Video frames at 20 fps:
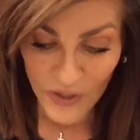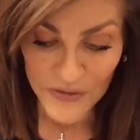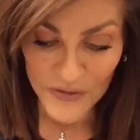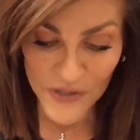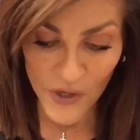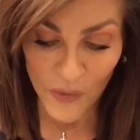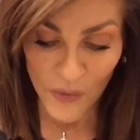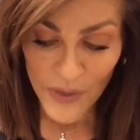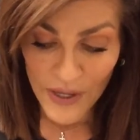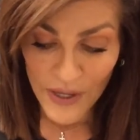
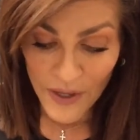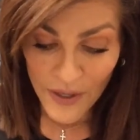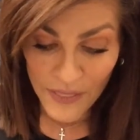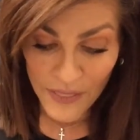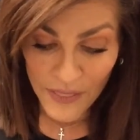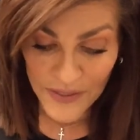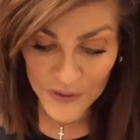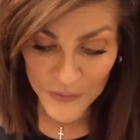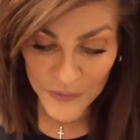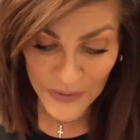So
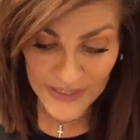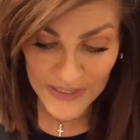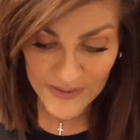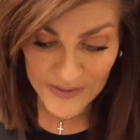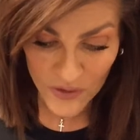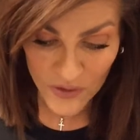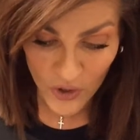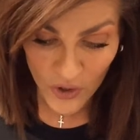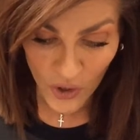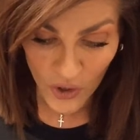this one
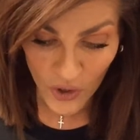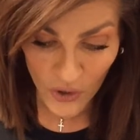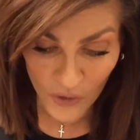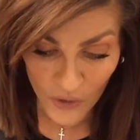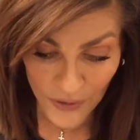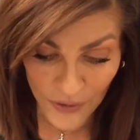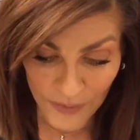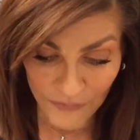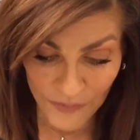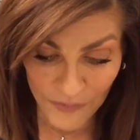is
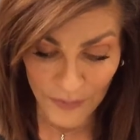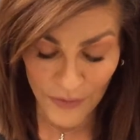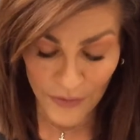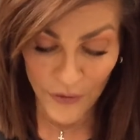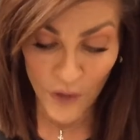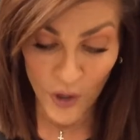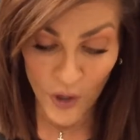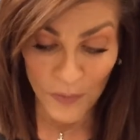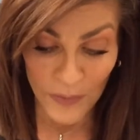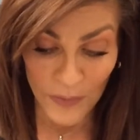called from
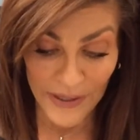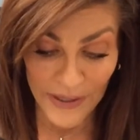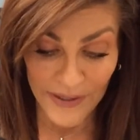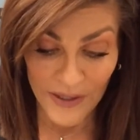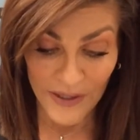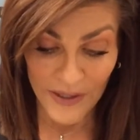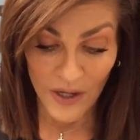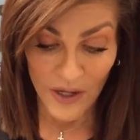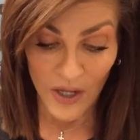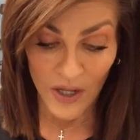Brother
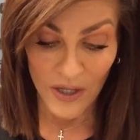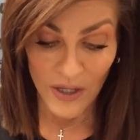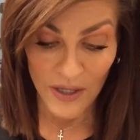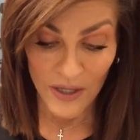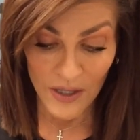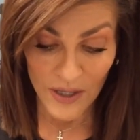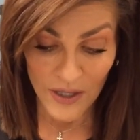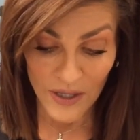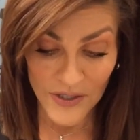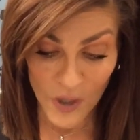Copeland,
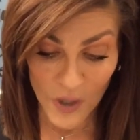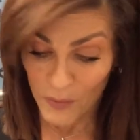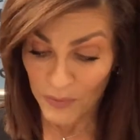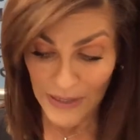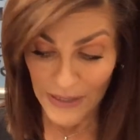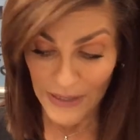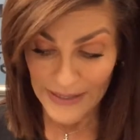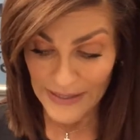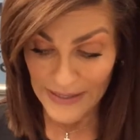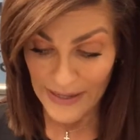Don't
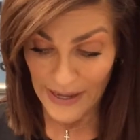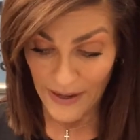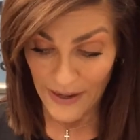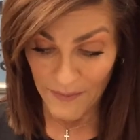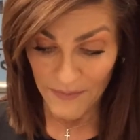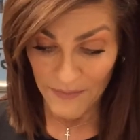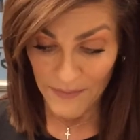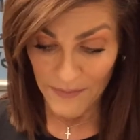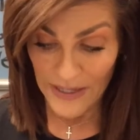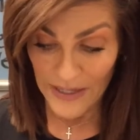Play the
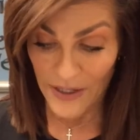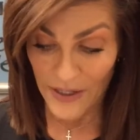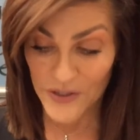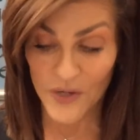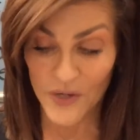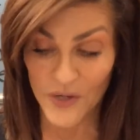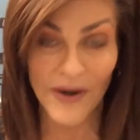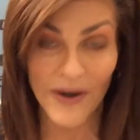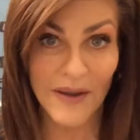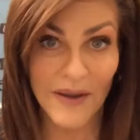Game. And I
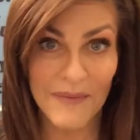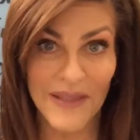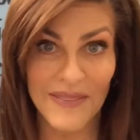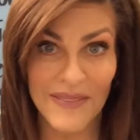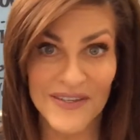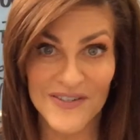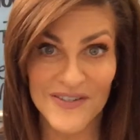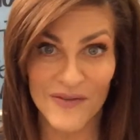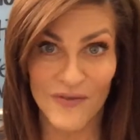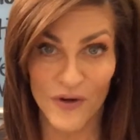do
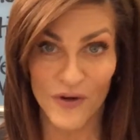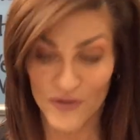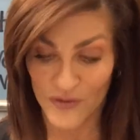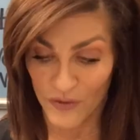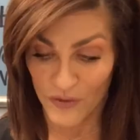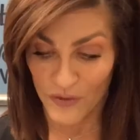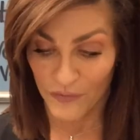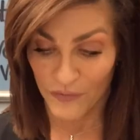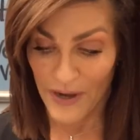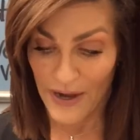recommend this
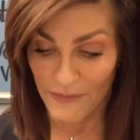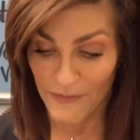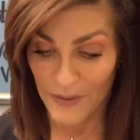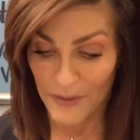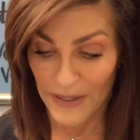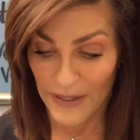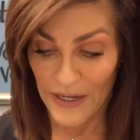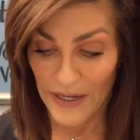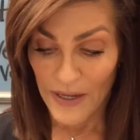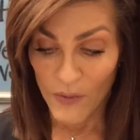devotional for
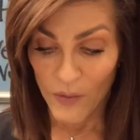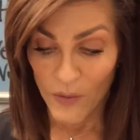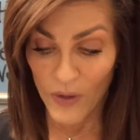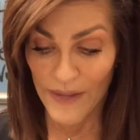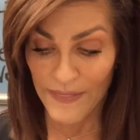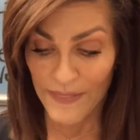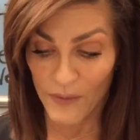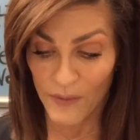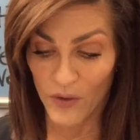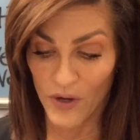everybody.
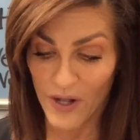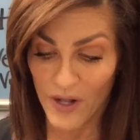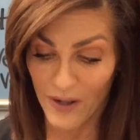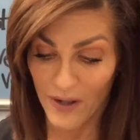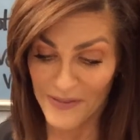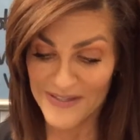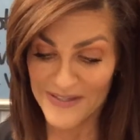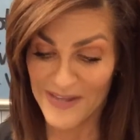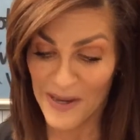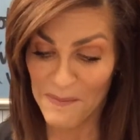One, that we're all
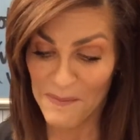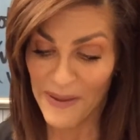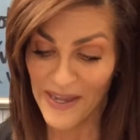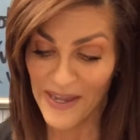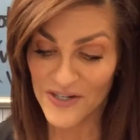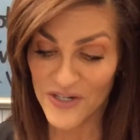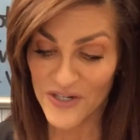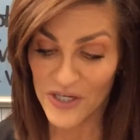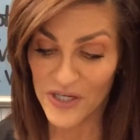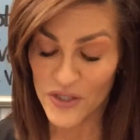on the same
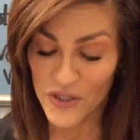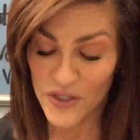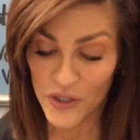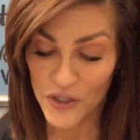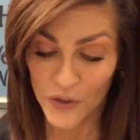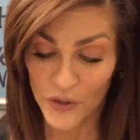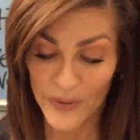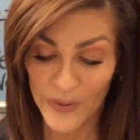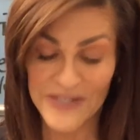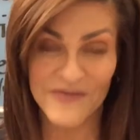page, and
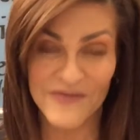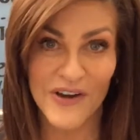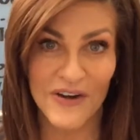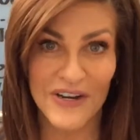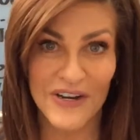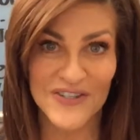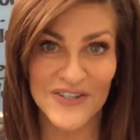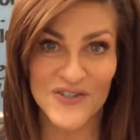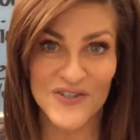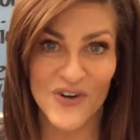two, it's
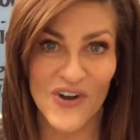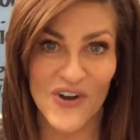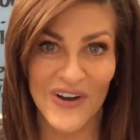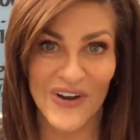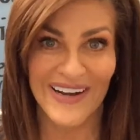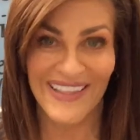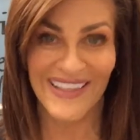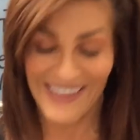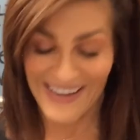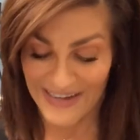very
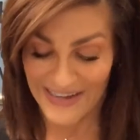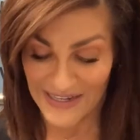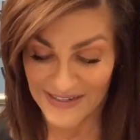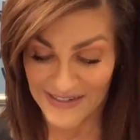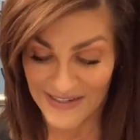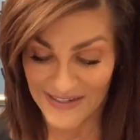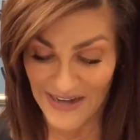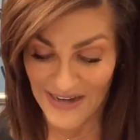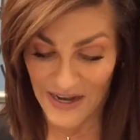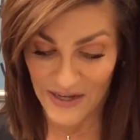strong and I like it.
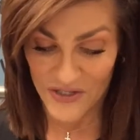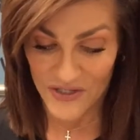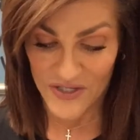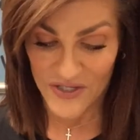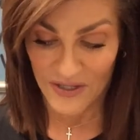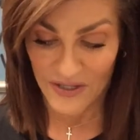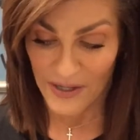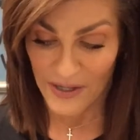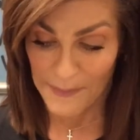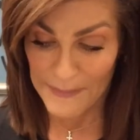It's not
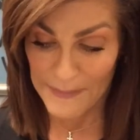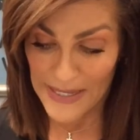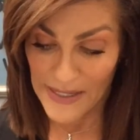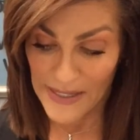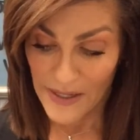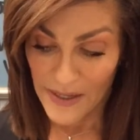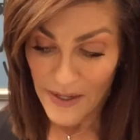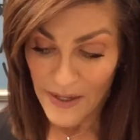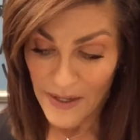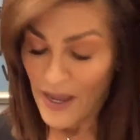just a lot of
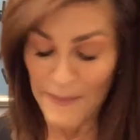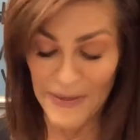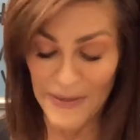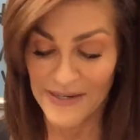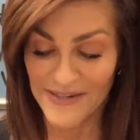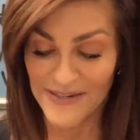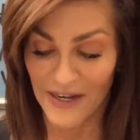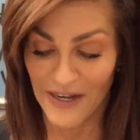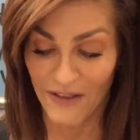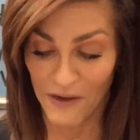meat. I mean,
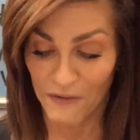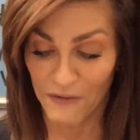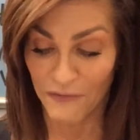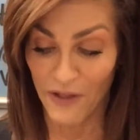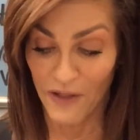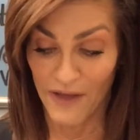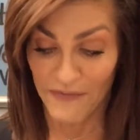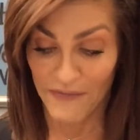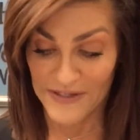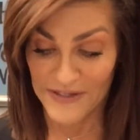it's not a lot of
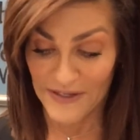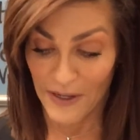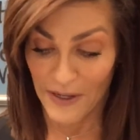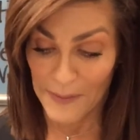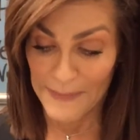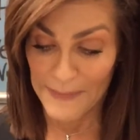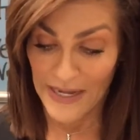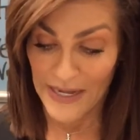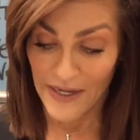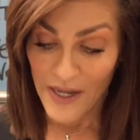fluff, it's a lot
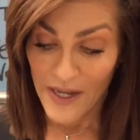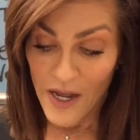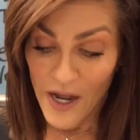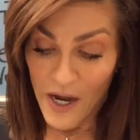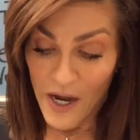of meat.